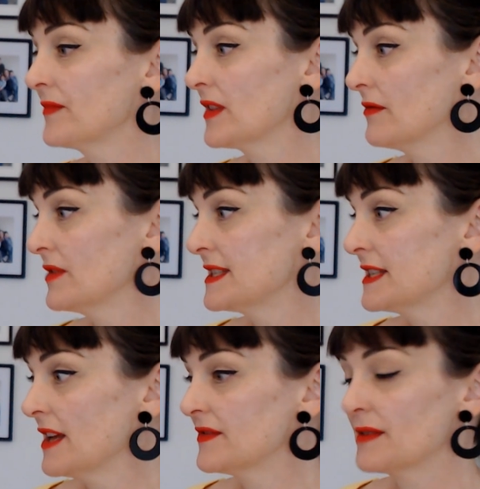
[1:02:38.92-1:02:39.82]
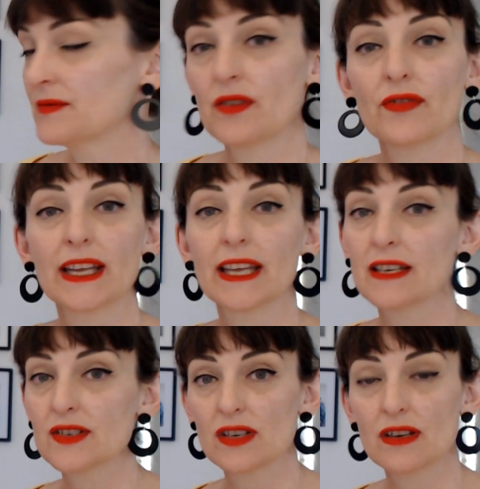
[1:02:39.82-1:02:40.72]
receive some sort of
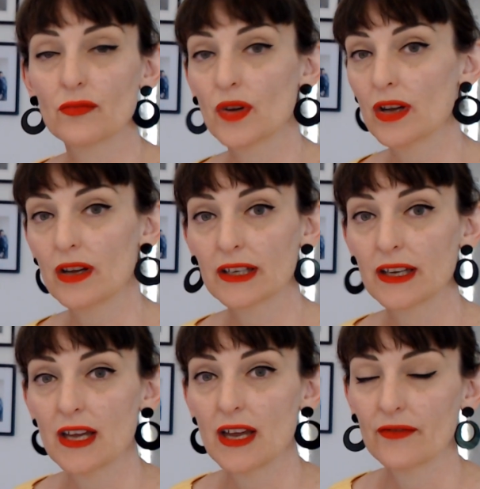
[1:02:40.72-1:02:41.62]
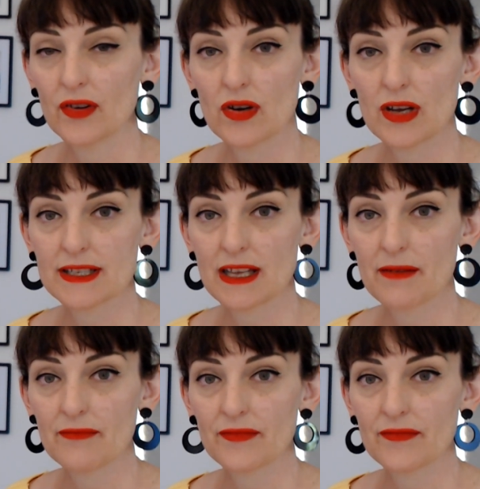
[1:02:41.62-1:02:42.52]
recognition at work for
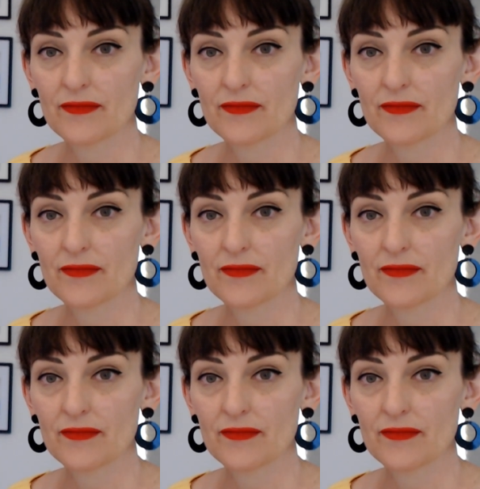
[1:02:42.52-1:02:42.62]
some,